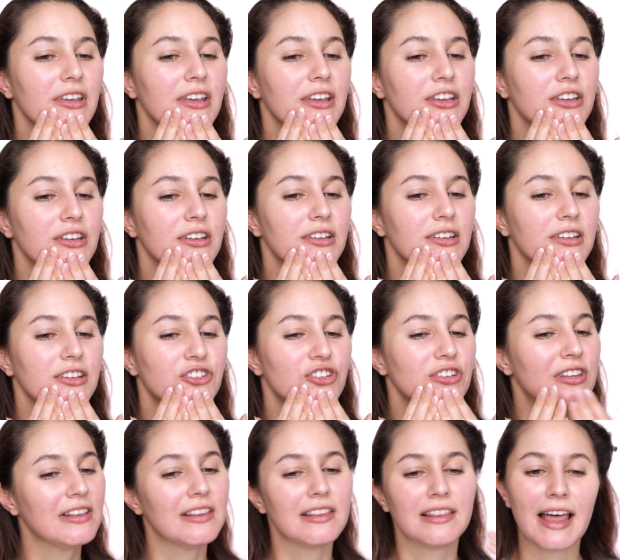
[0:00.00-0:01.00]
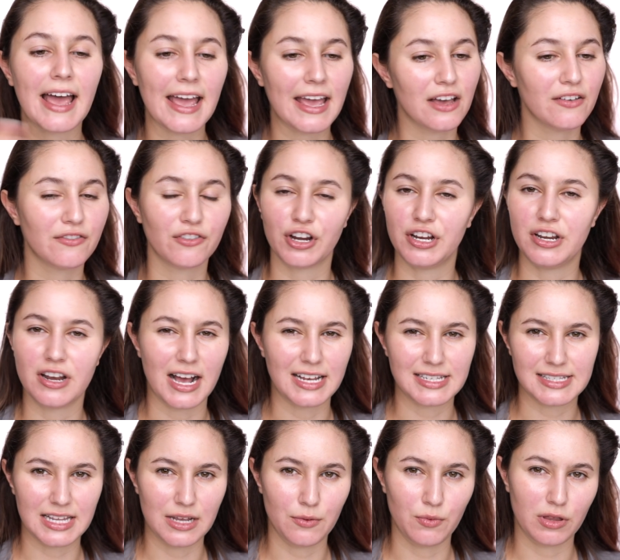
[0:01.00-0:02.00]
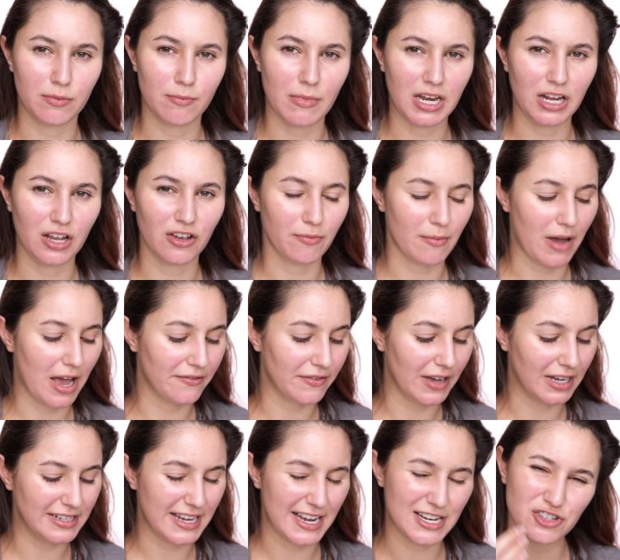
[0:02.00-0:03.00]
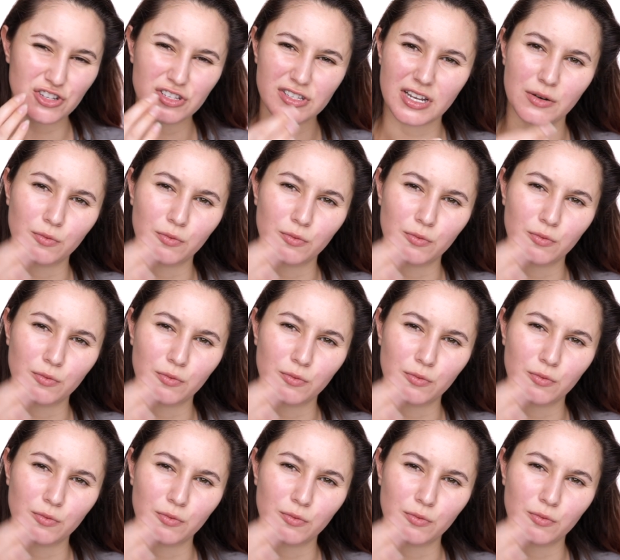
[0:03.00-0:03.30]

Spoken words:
It didn't layer very nicely with many of my foundations